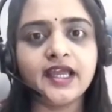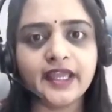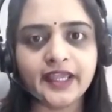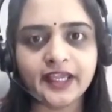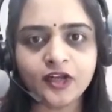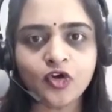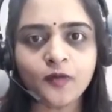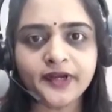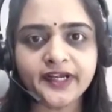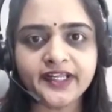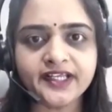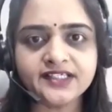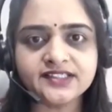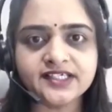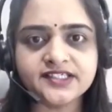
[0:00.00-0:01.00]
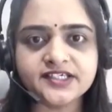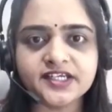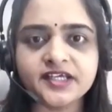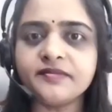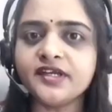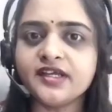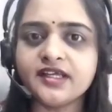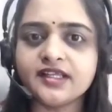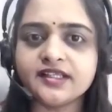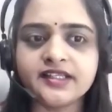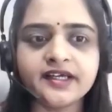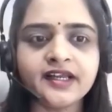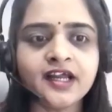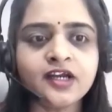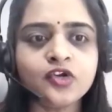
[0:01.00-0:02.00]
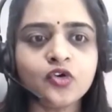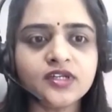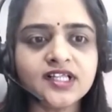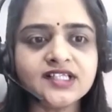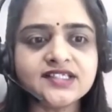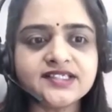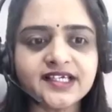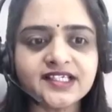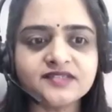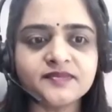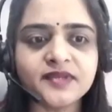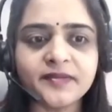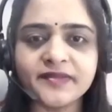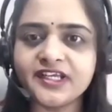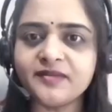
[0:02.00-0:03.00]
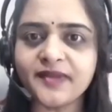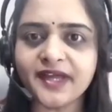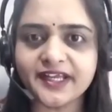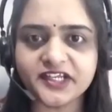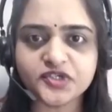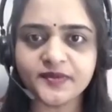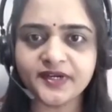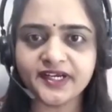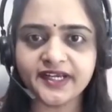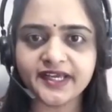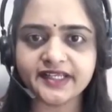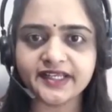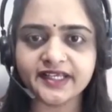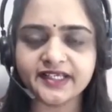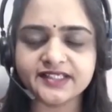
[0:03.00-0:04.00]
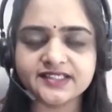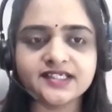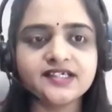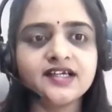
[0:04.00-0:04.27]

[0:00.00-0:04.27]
In operating system, there are total 6 memory management techniques